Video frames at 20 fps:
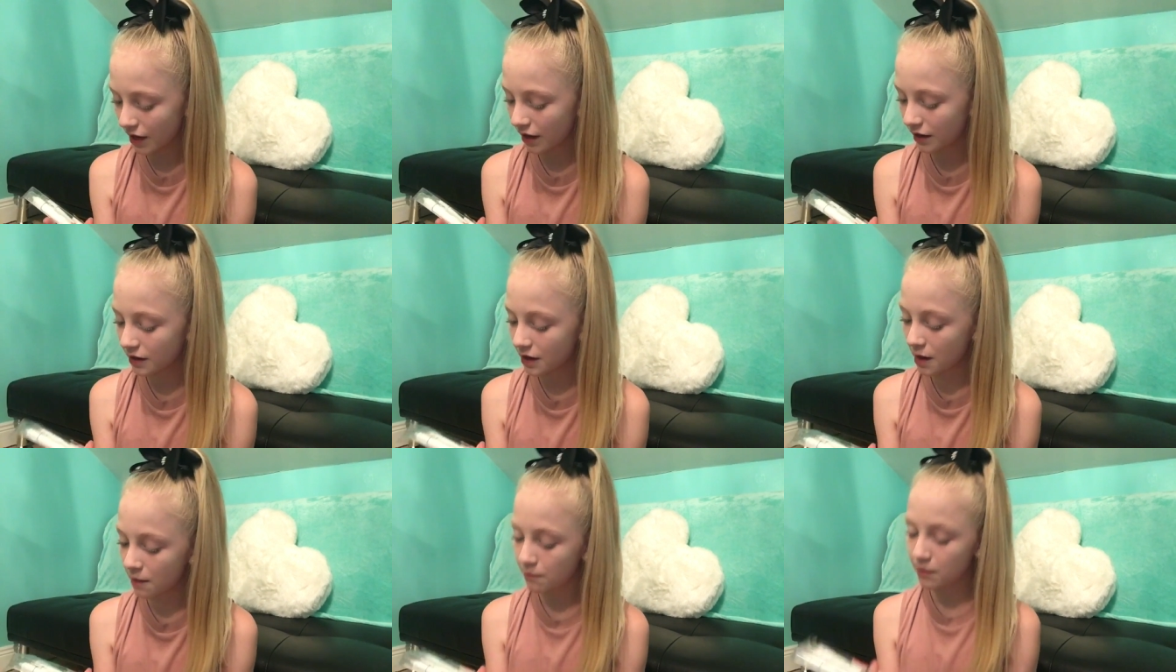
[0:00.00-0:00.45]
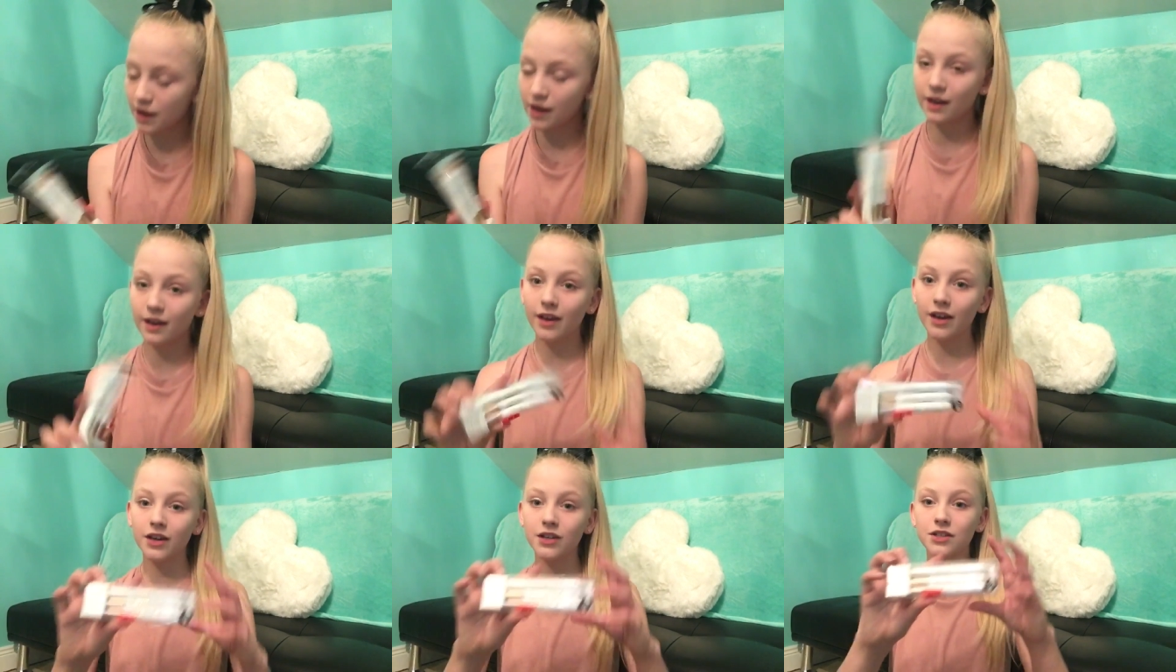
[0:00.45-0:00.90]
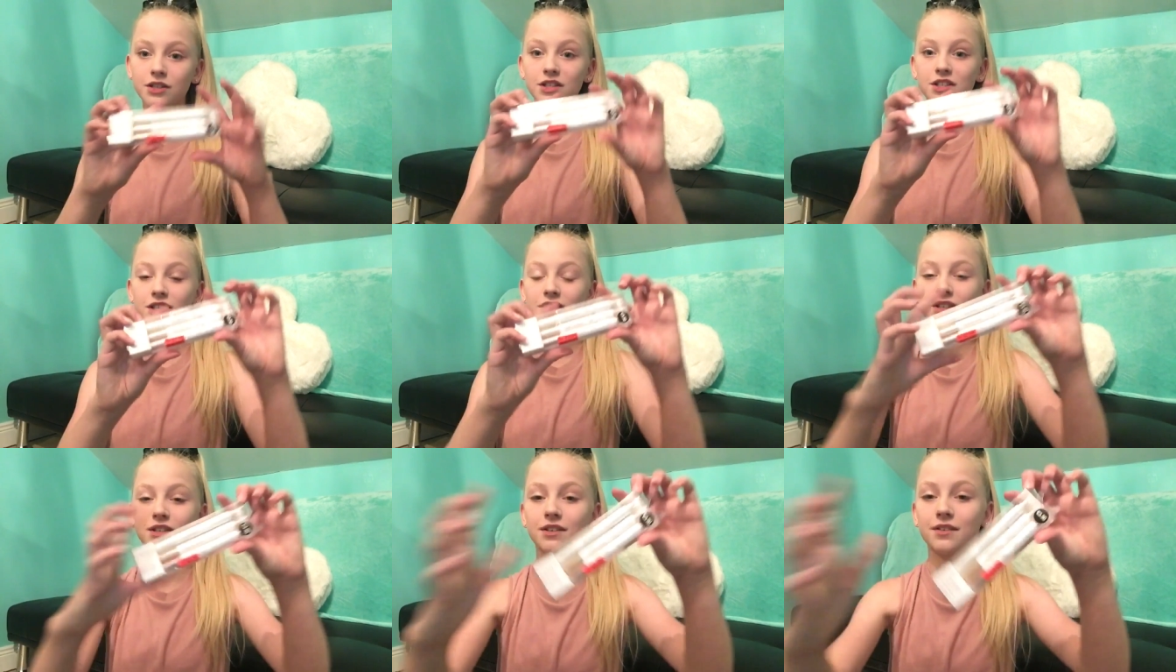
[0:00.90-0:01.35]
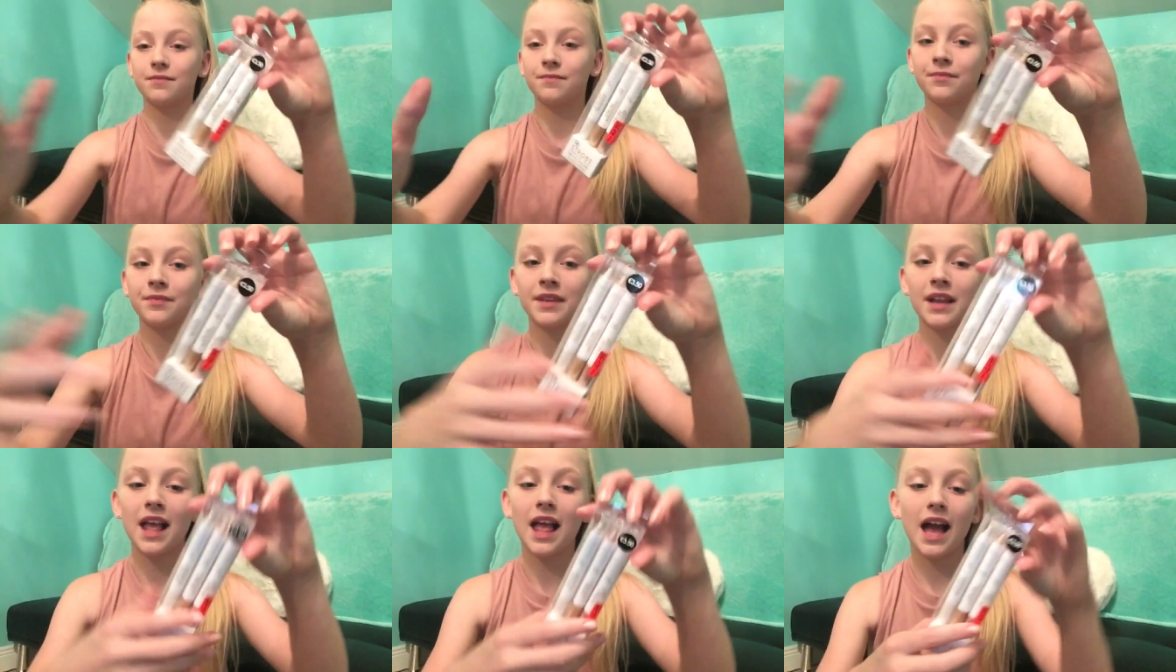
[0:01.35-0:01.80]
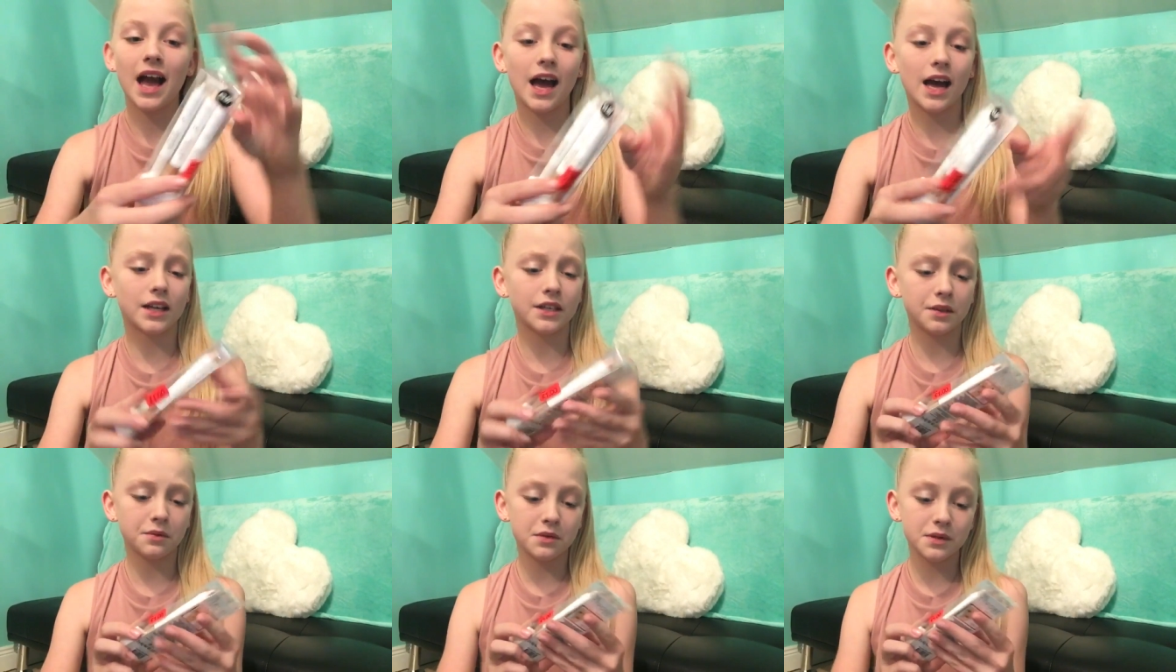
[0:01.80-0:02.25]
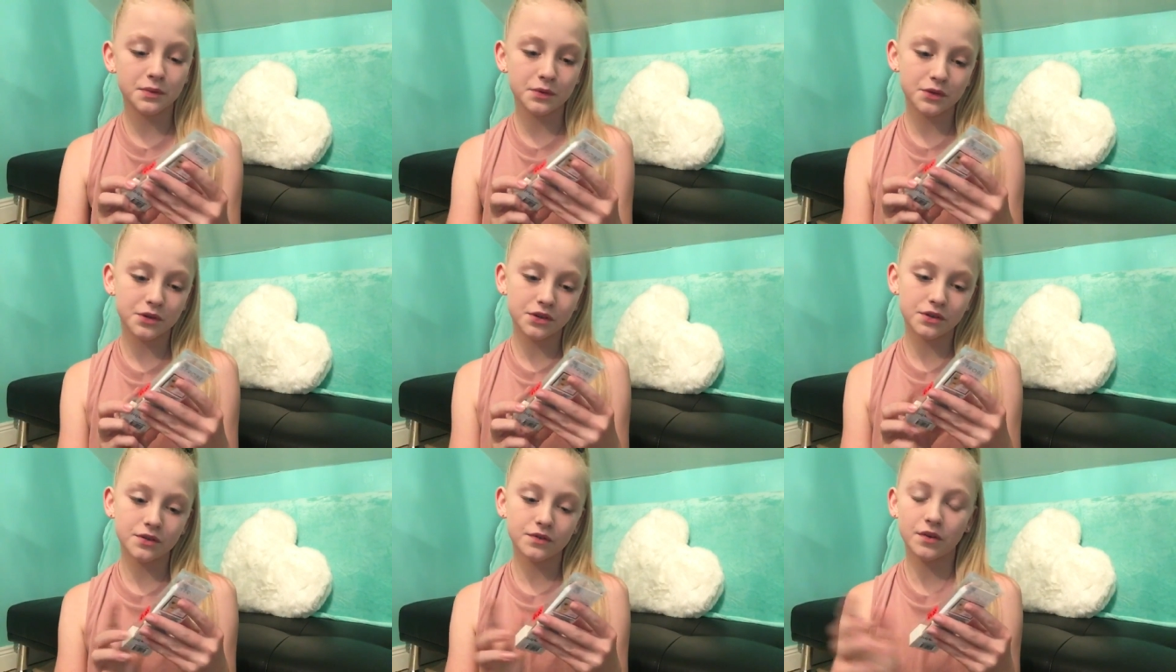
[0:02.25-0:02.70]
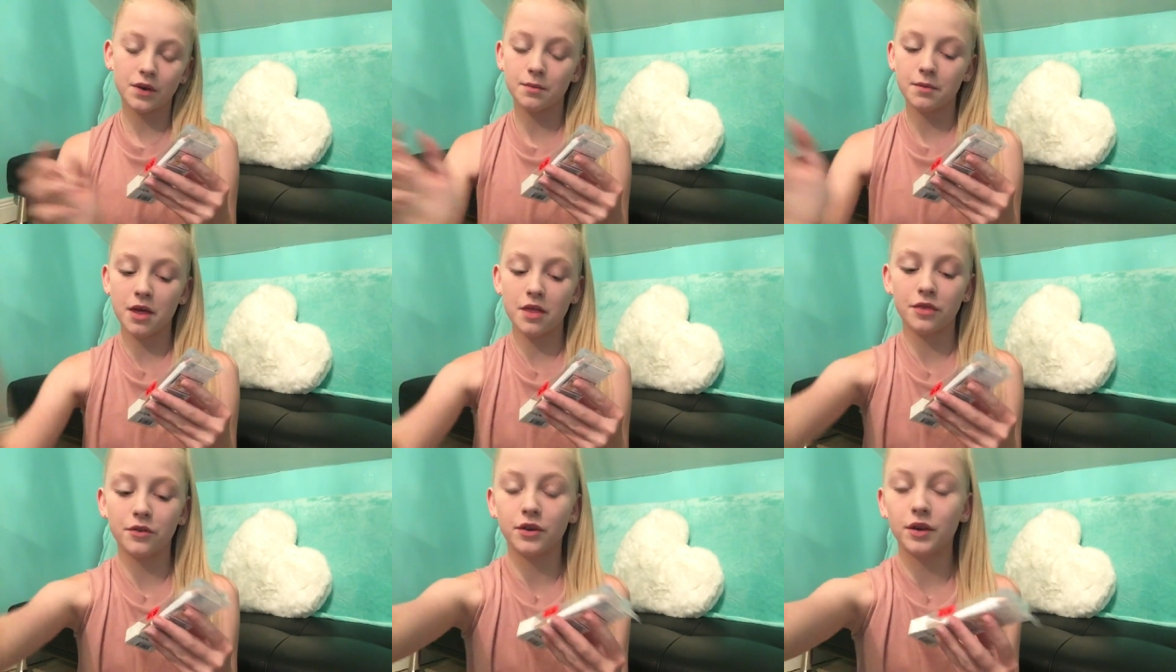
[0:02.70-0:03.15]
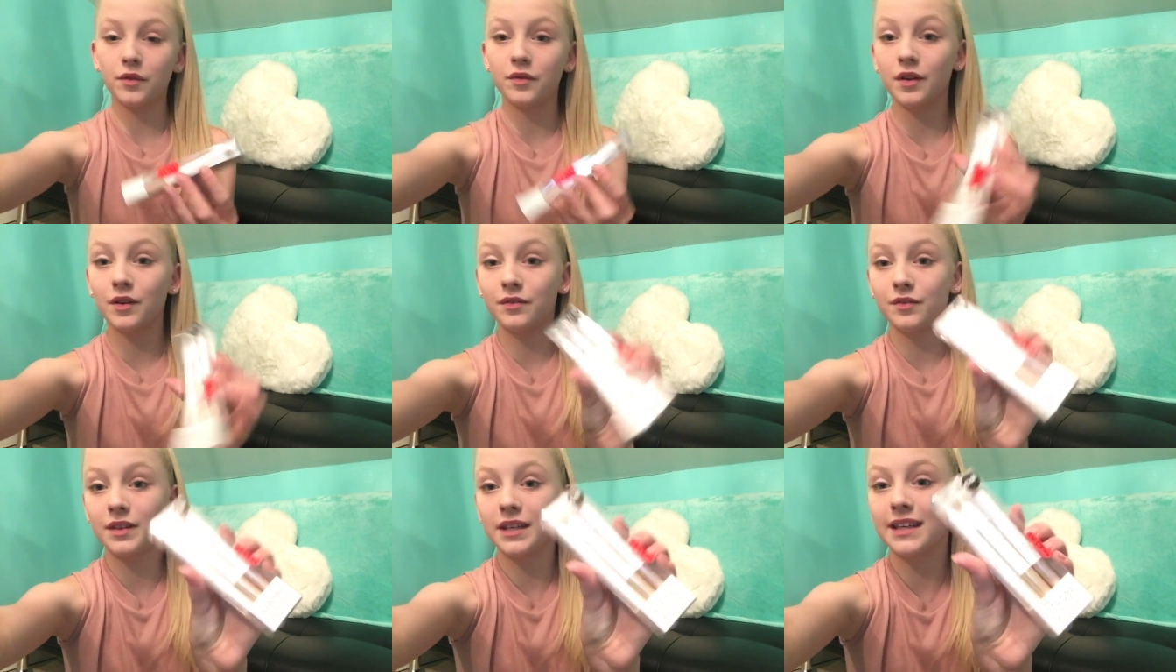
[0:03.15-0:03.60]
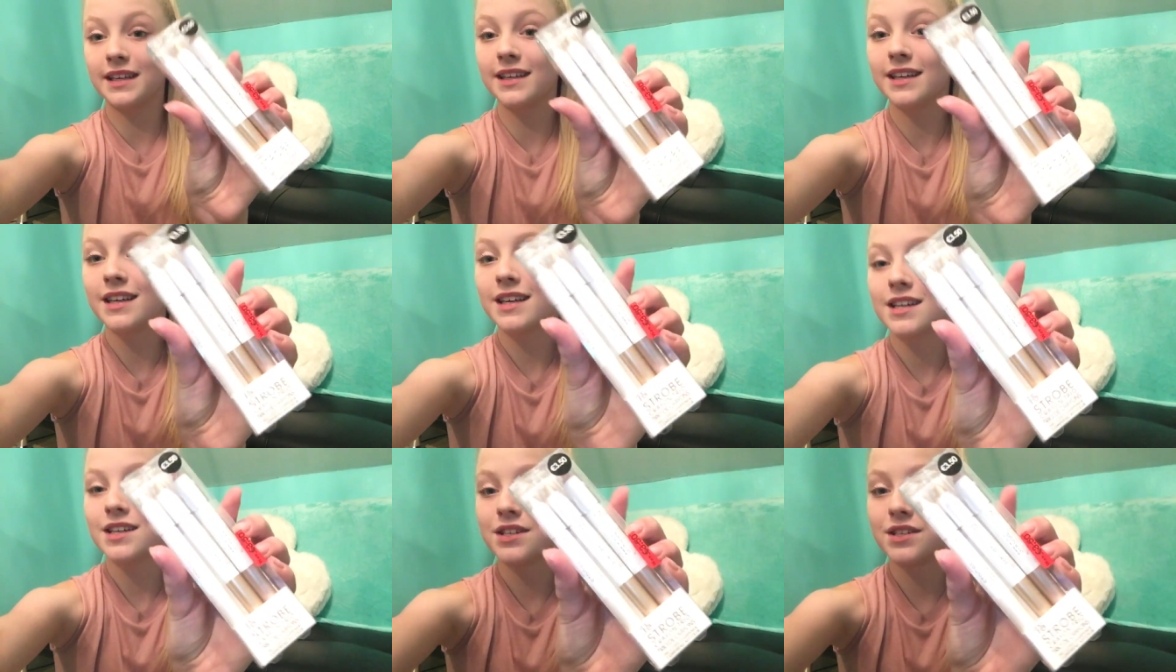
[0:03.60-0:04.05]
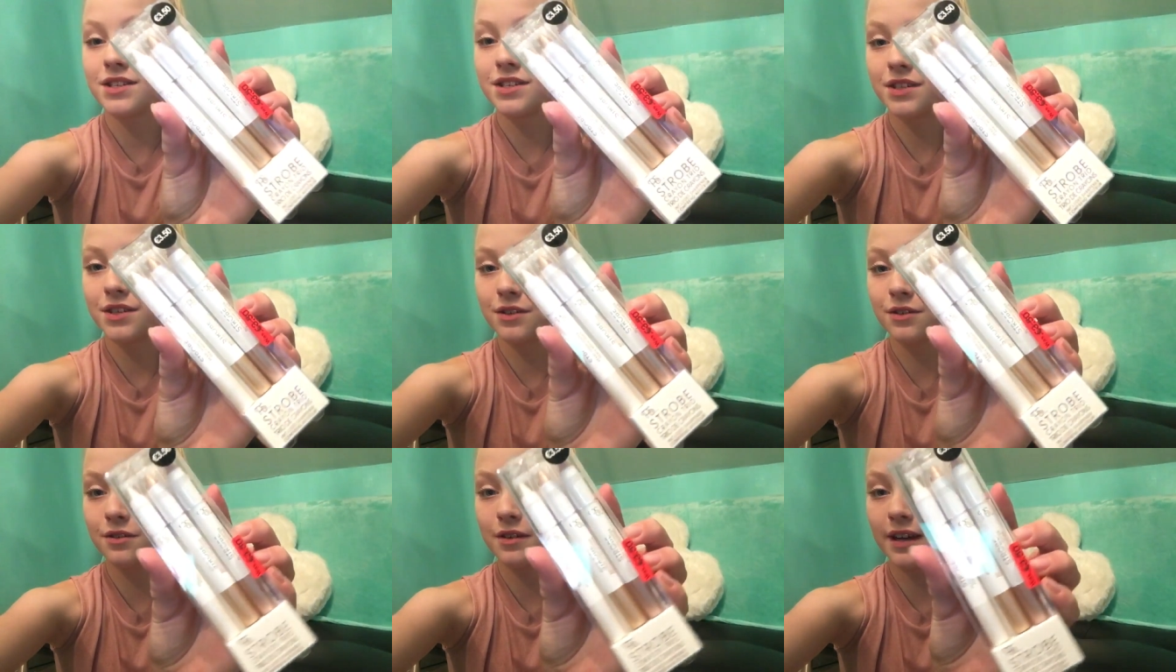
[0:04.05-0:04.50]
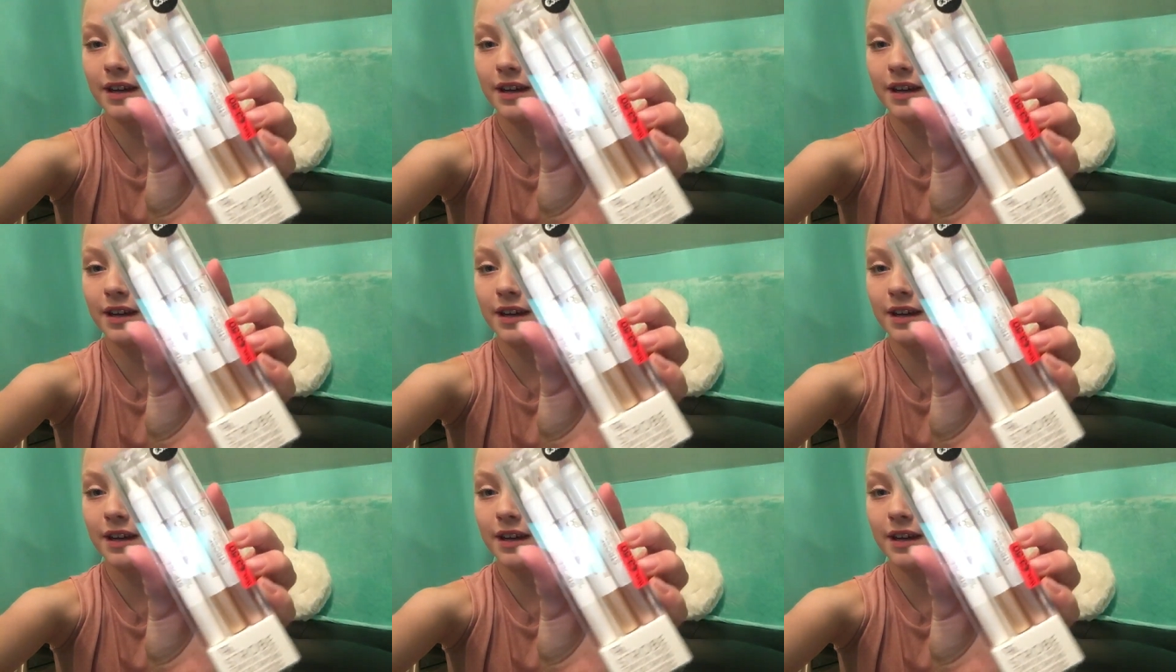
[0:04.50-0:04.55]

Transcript: and a blush. And it was reduced from 3.50 to